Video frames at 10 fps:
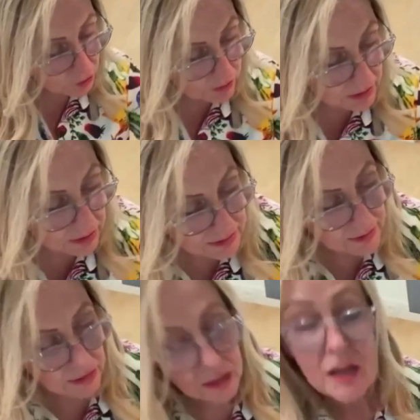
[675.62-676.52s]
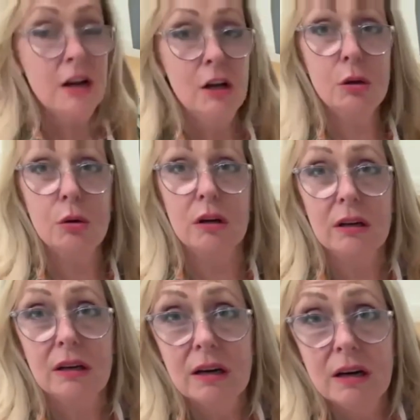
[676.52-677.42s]
ingredients that, look,
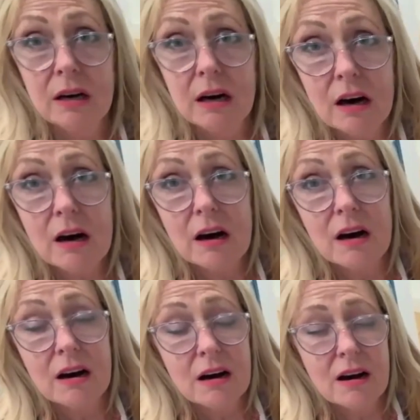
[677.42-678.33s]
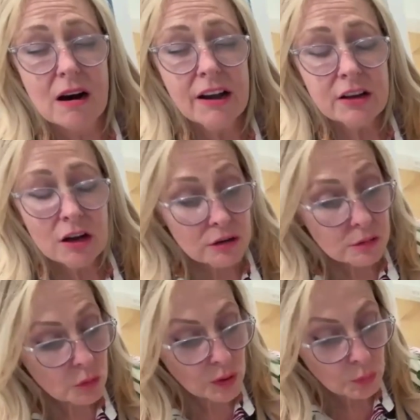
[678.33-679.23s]
I know
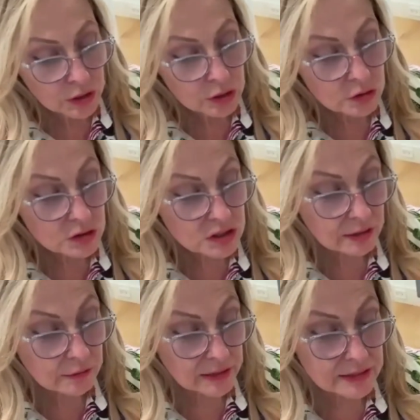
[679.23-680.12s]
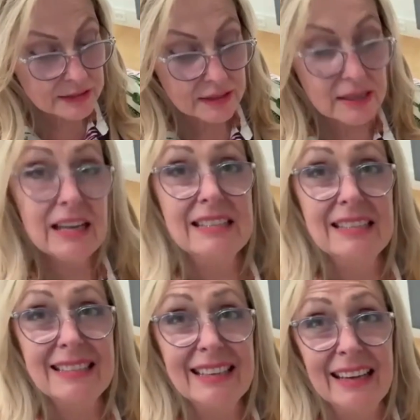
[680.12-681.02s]
we want to use the ingredients that are
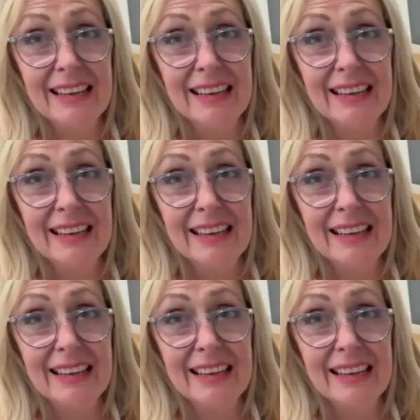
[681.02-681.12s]
easy to